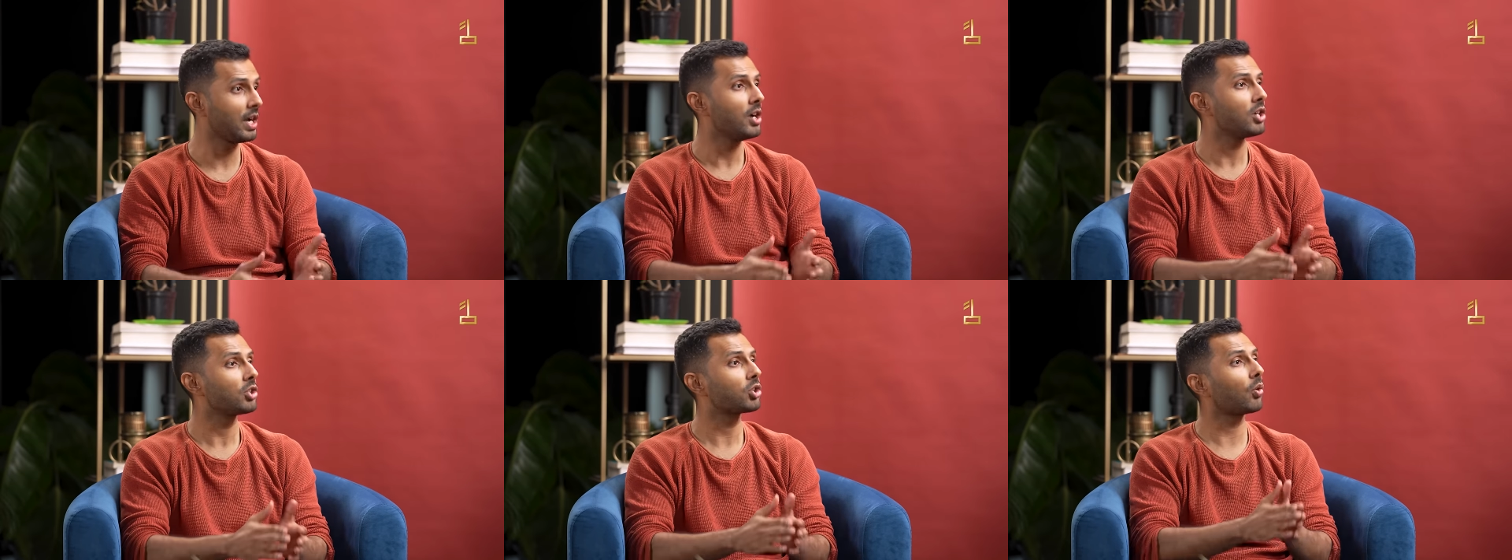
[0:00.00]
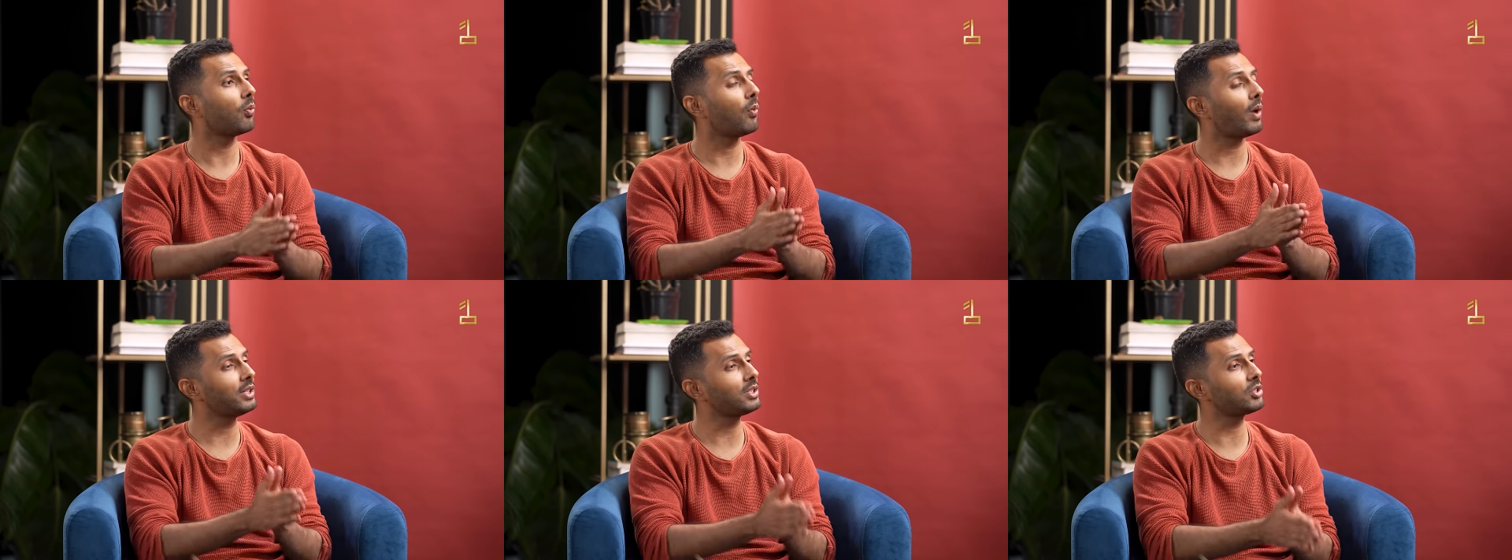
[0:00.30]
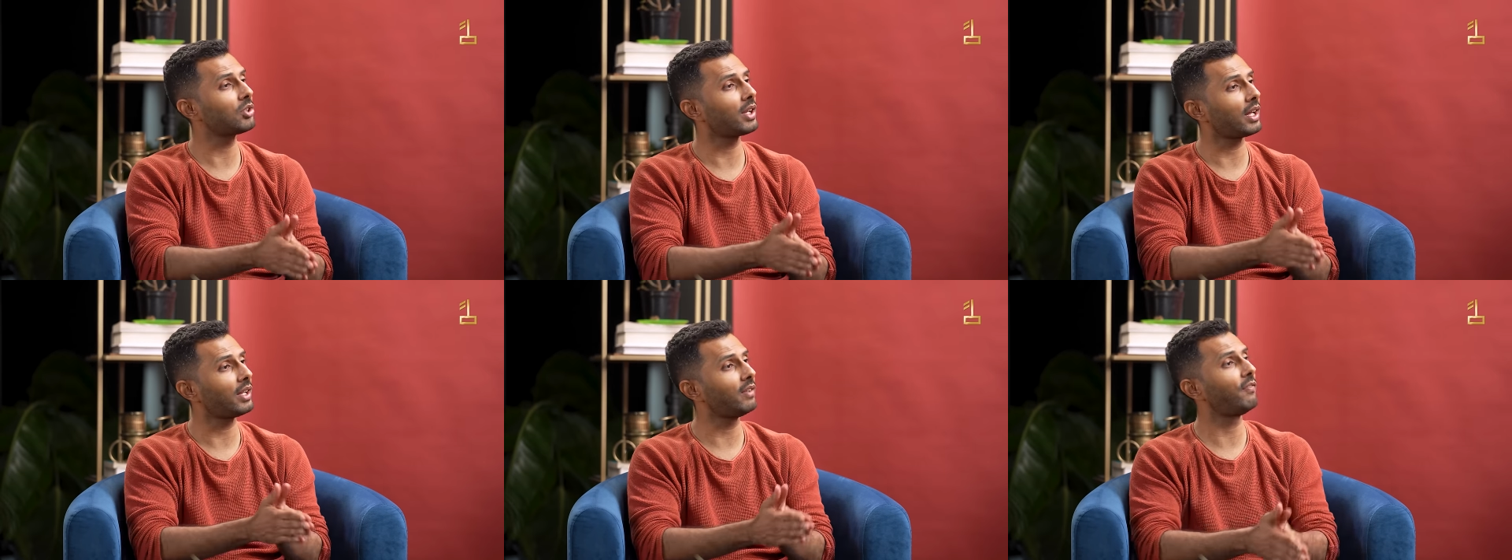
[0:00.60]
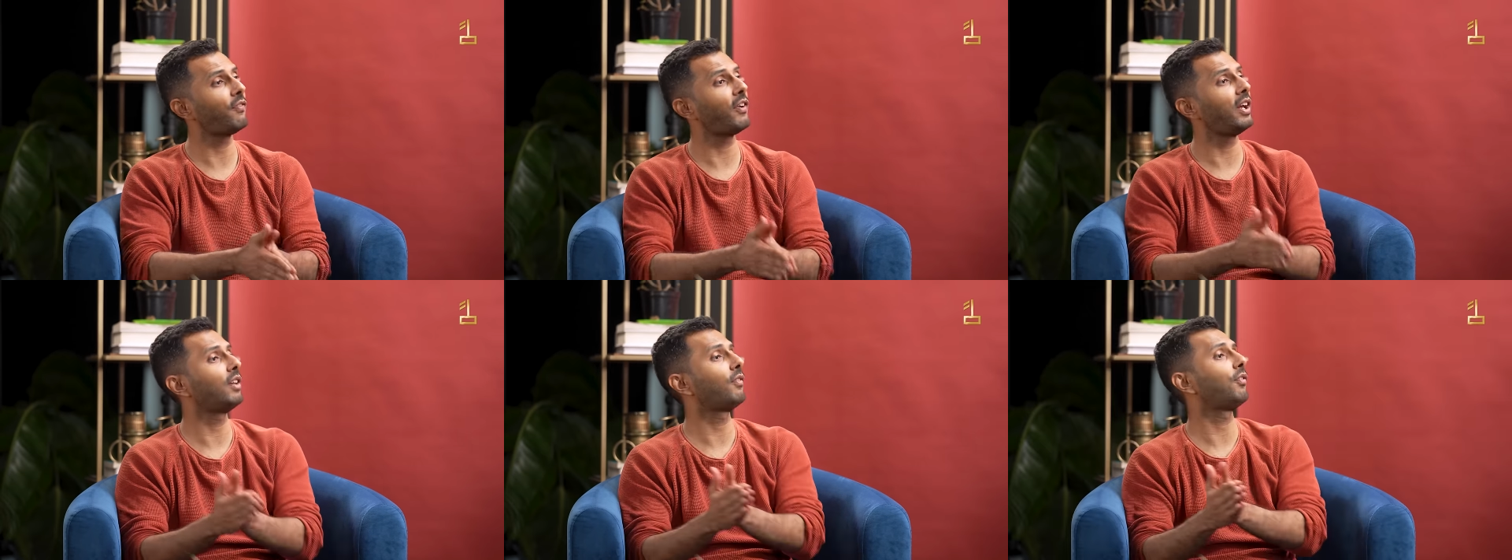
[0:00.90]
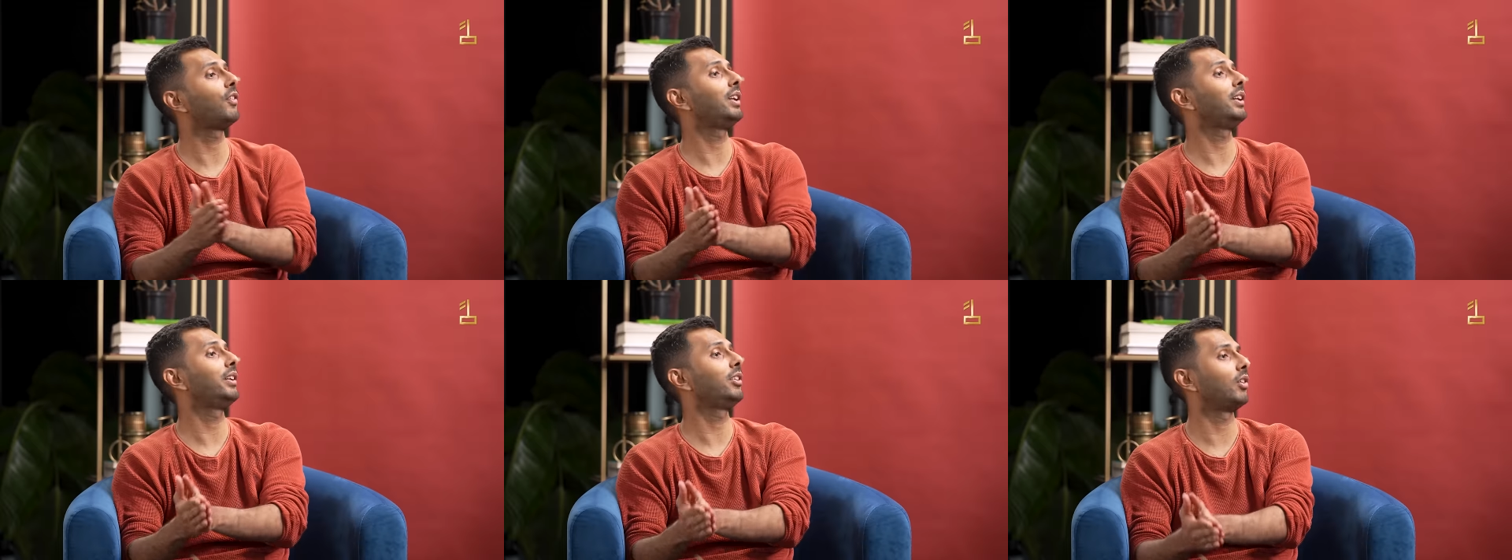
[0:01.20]
So once you're
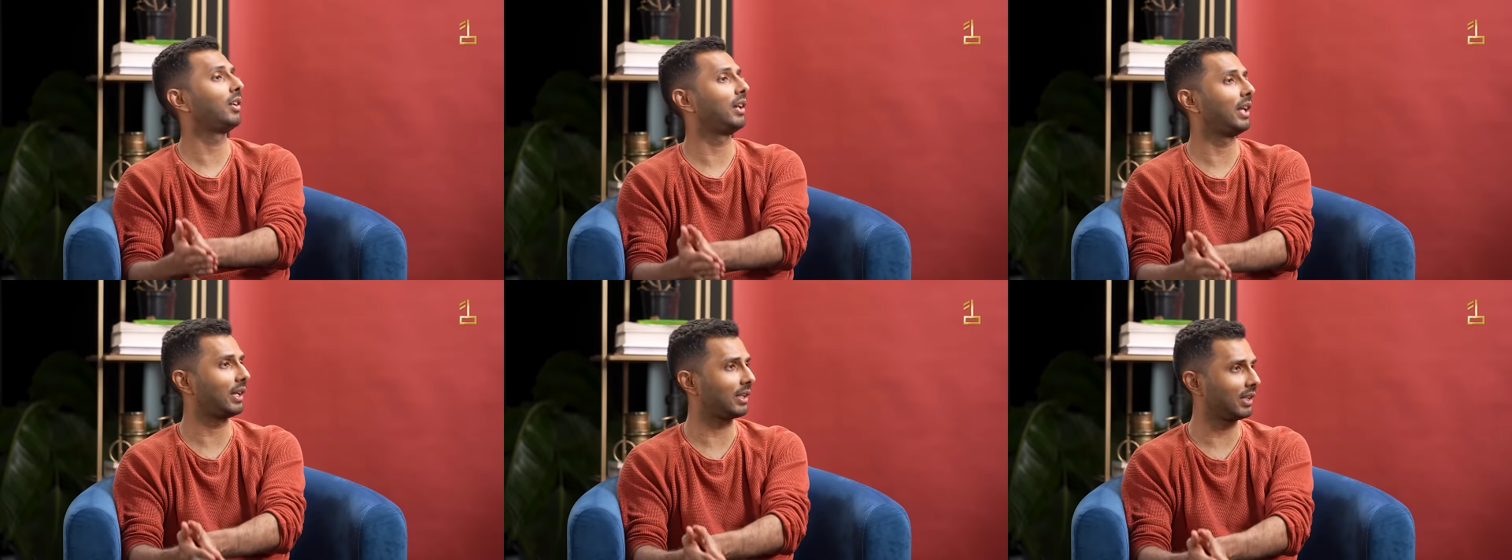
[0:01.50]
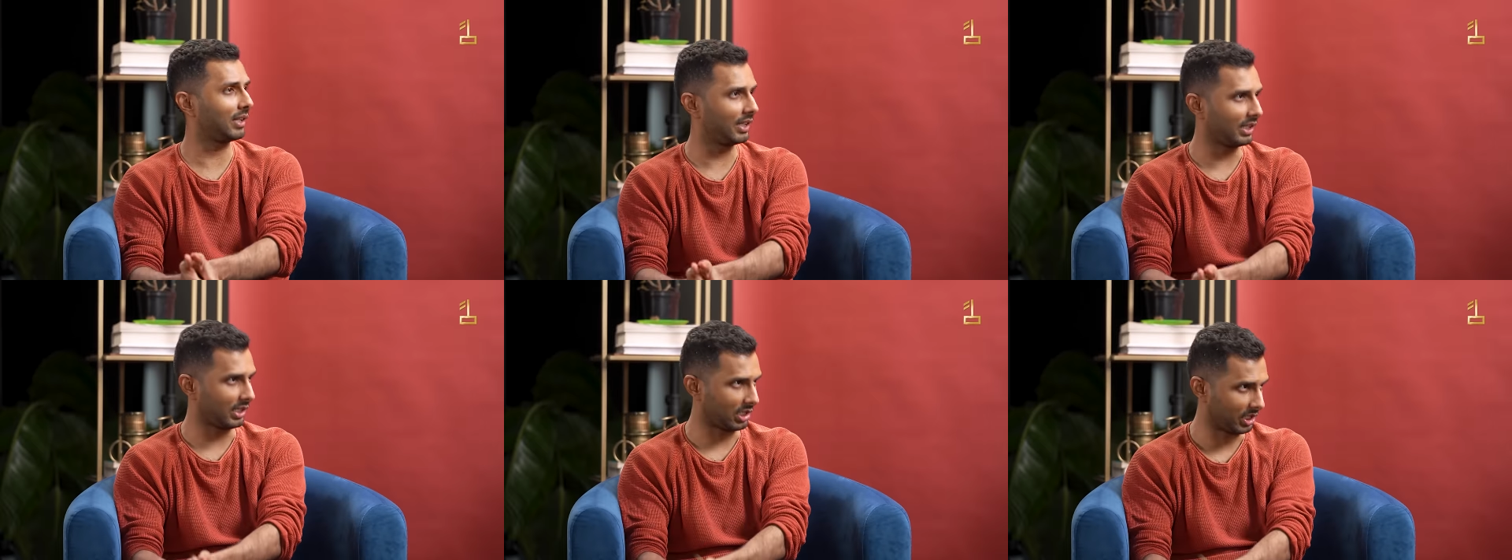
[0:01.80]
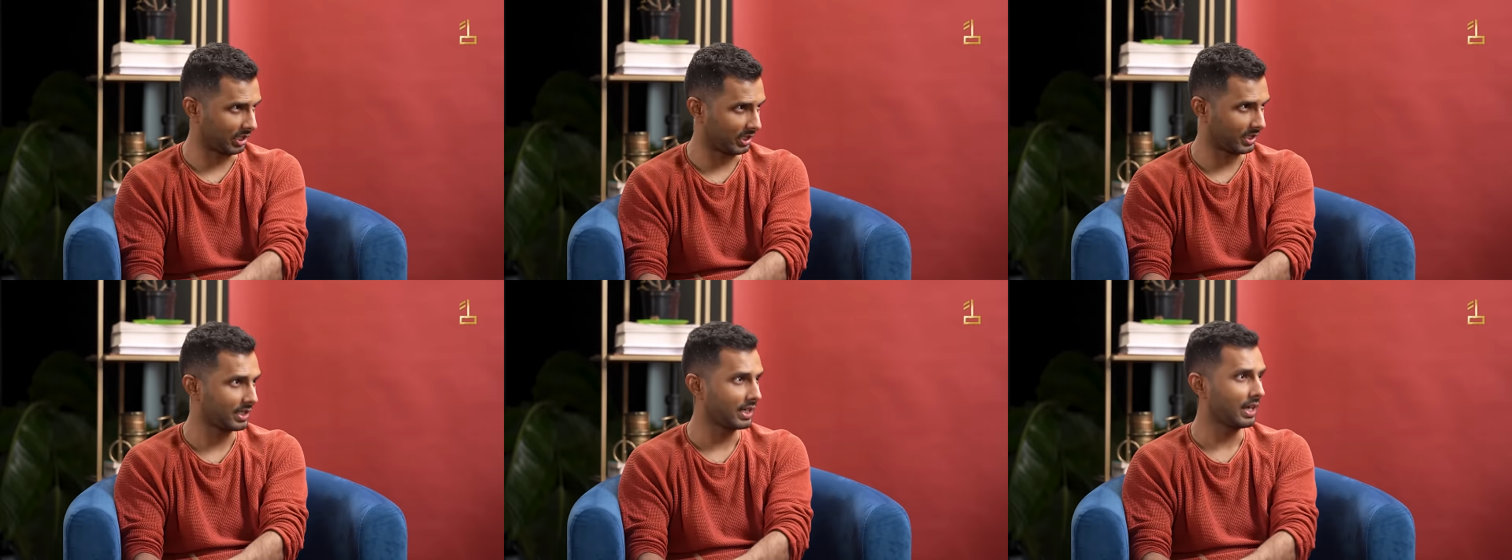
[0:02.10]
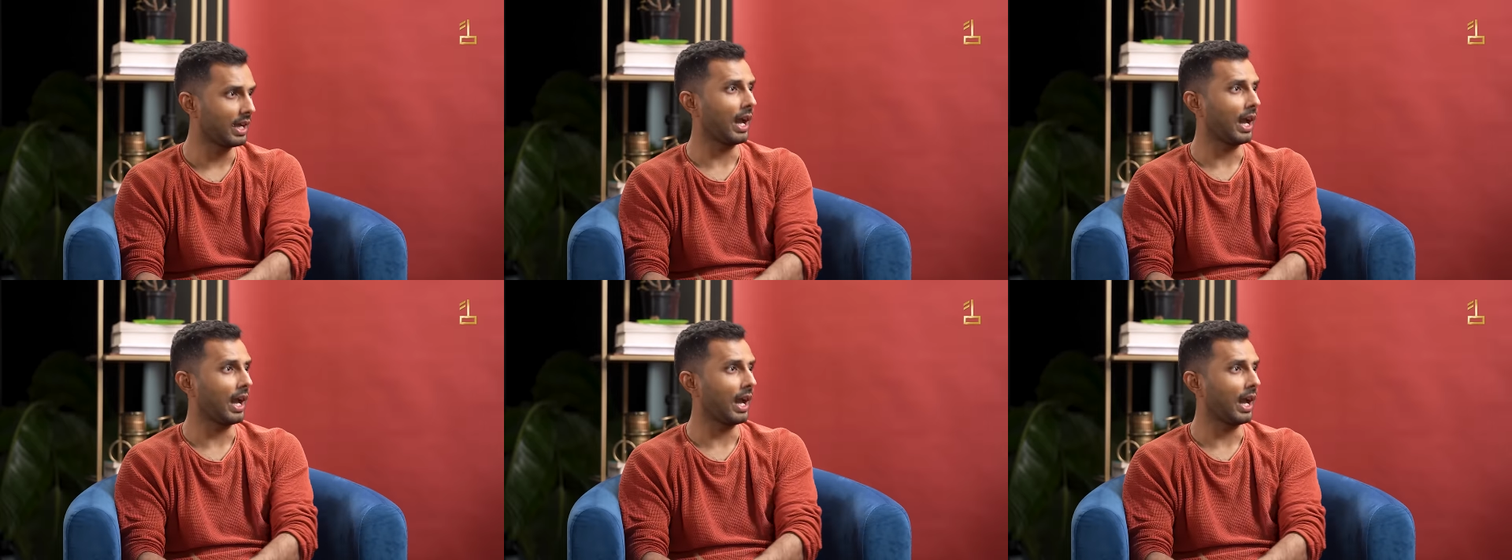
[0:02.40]
unfaithful in your declarations